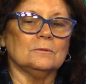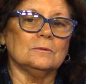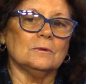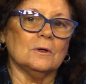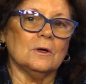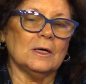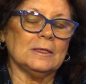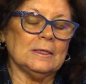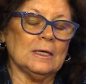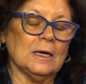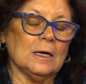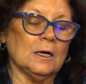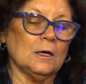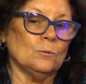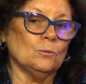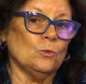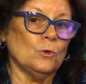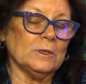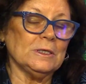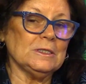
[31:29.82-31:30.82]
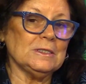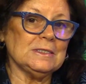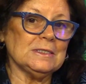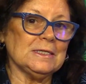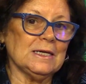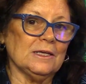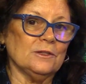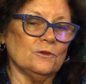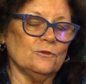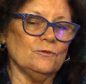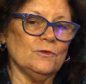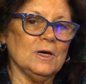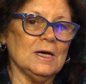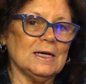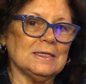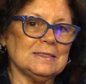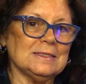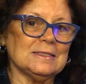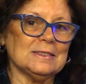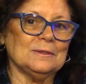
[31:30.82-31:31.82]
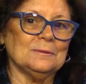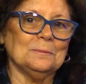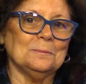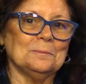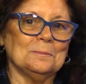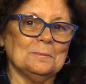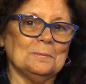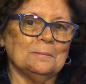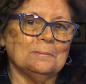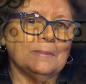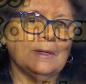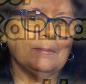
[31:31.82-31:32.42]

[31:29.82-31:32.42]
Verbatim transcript: on um, Working Together for Hudson. Bye